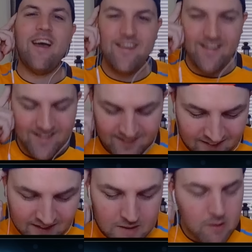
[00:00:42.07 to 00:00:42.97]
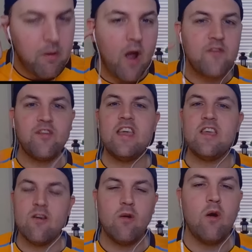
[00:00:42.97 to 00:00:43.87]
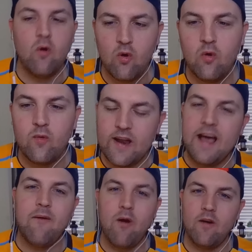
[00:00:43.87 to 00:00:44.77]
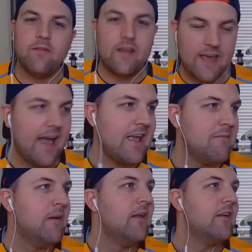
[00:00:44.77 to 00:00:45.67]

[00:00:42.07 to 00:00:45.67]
But hopefully, you are all now on the game.